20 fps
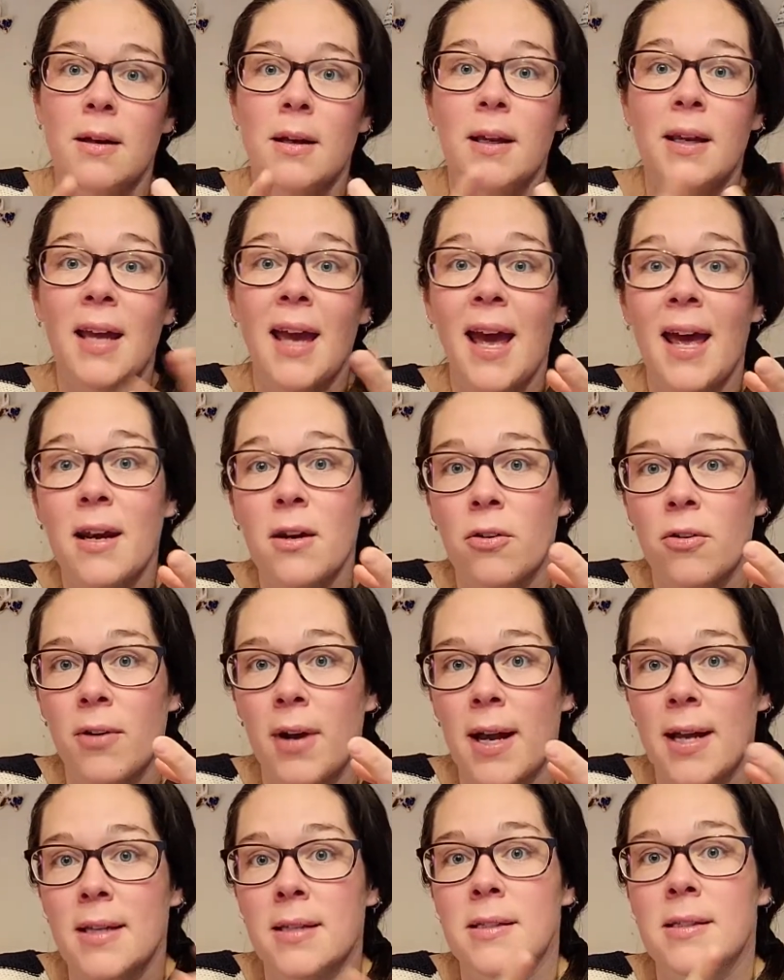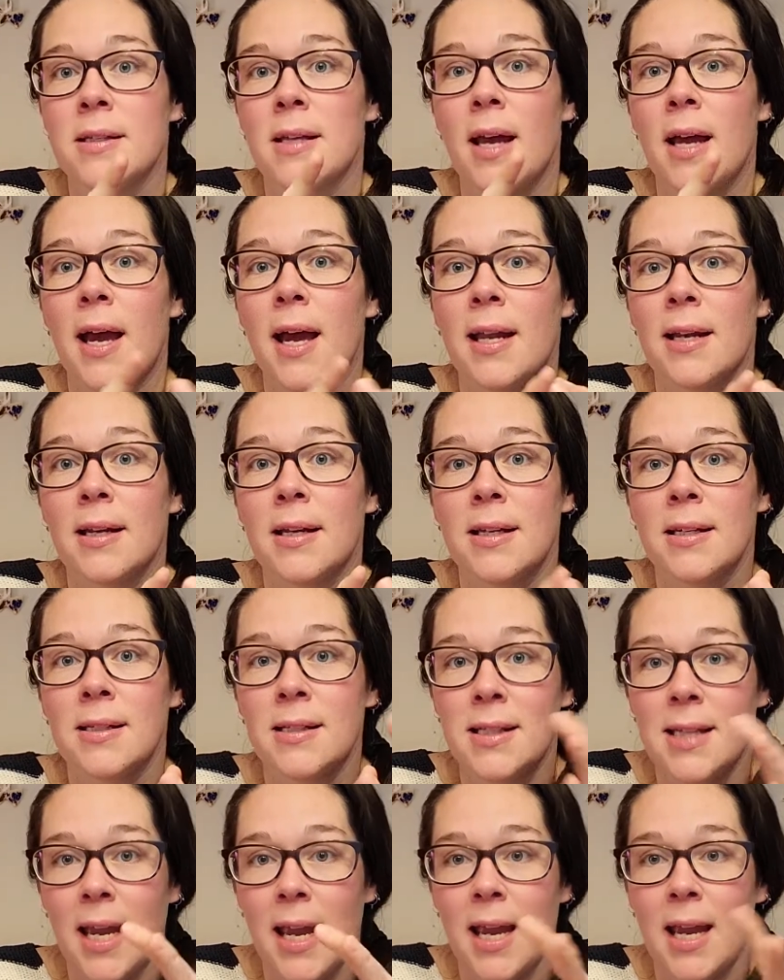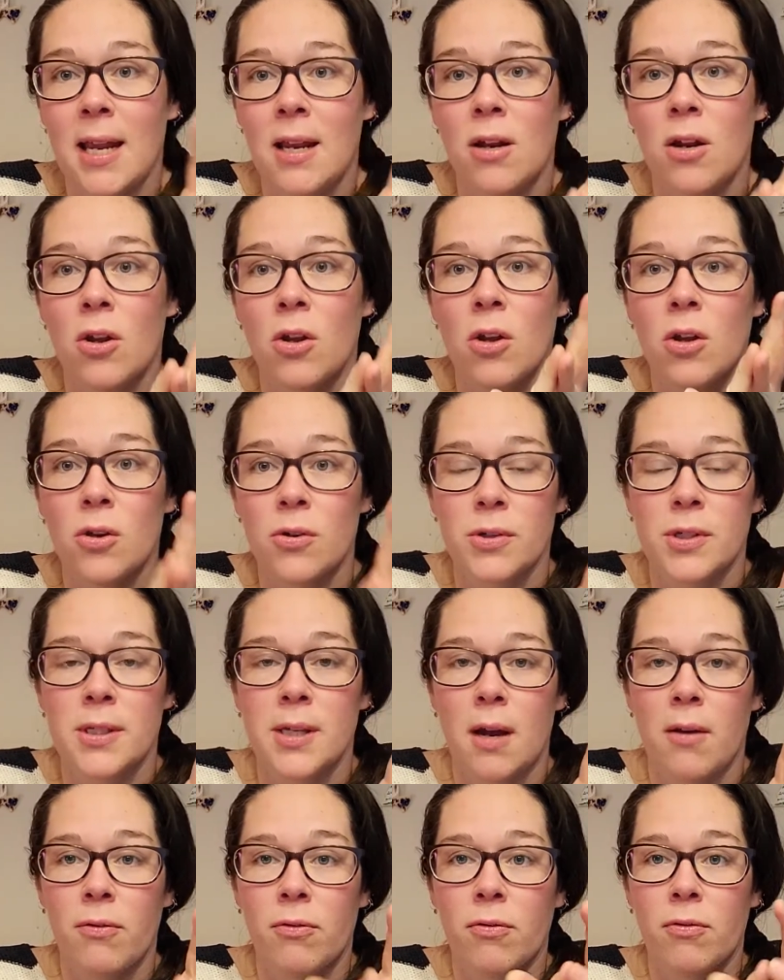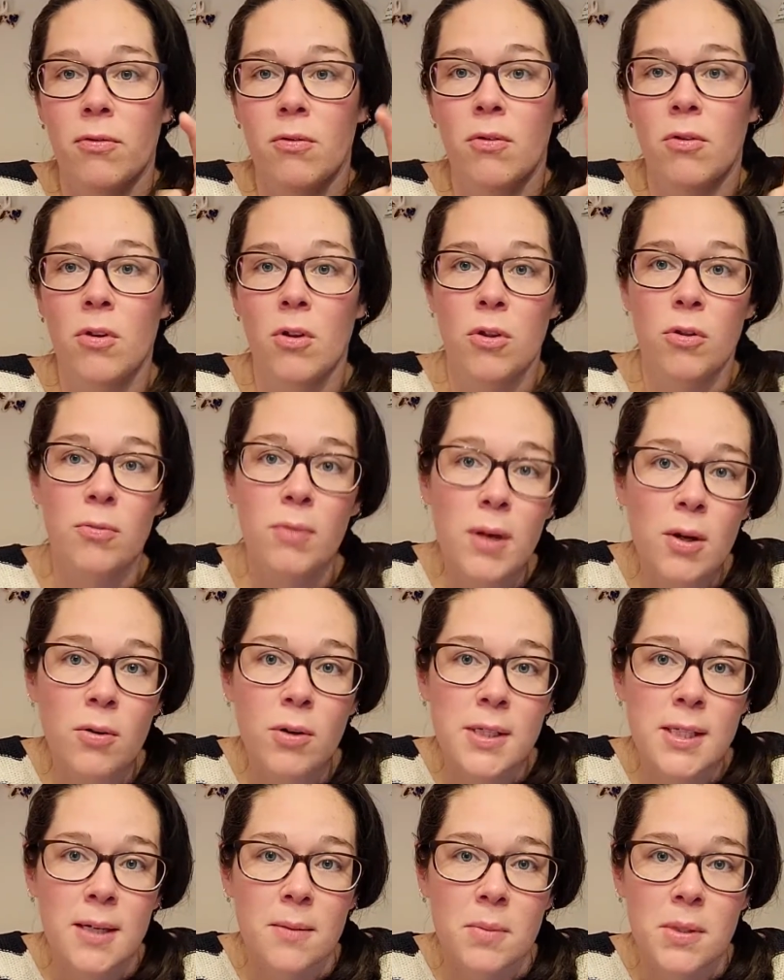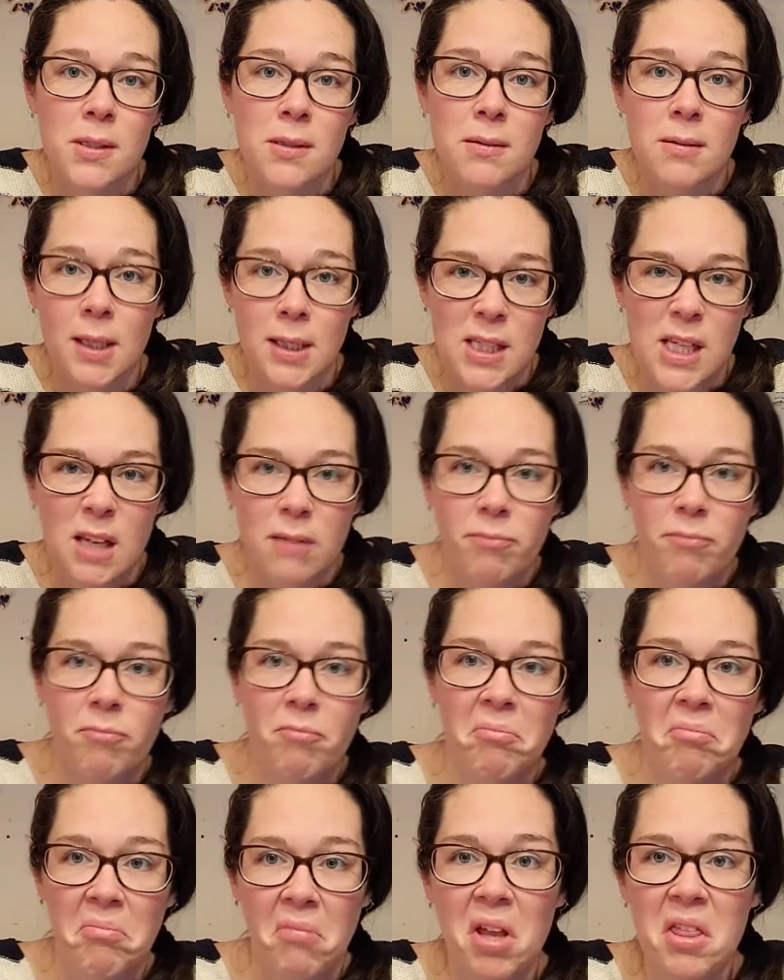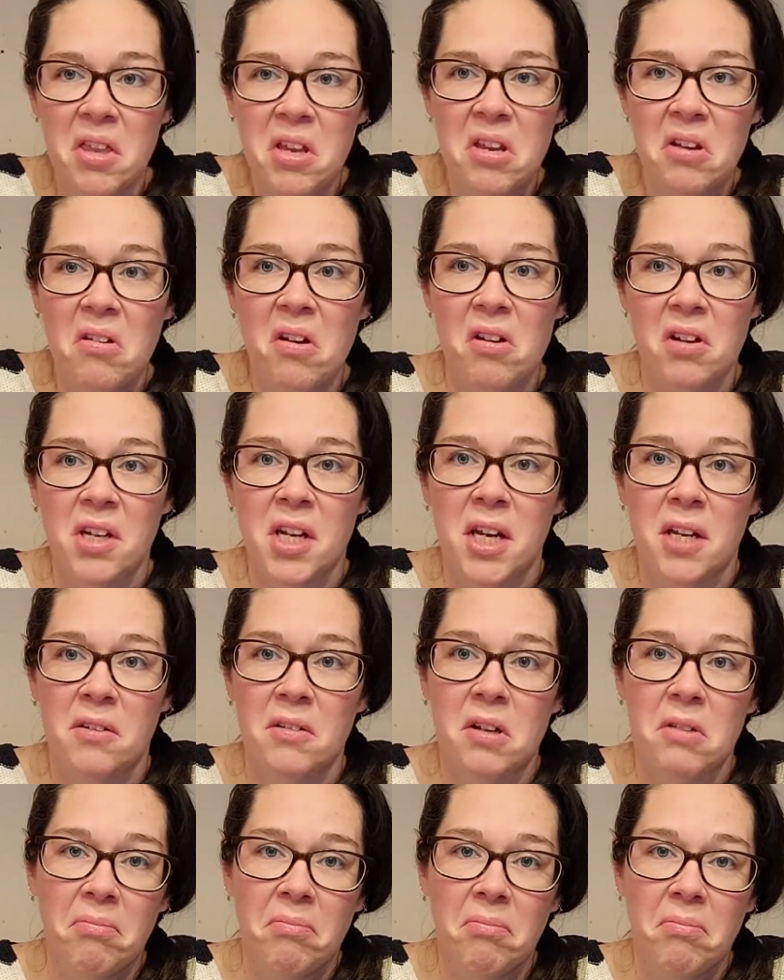categorize, and contain your stuff. 3 core tips, that's it. I think you all can handle it.